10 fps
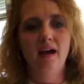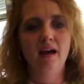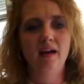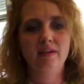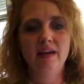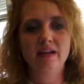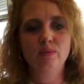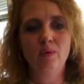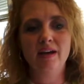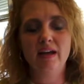The
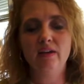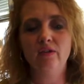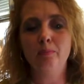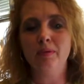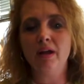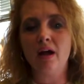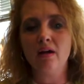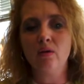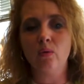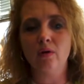next one is
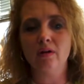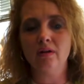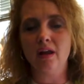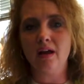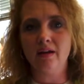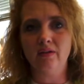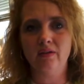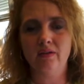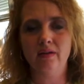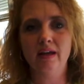block or
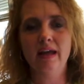clot,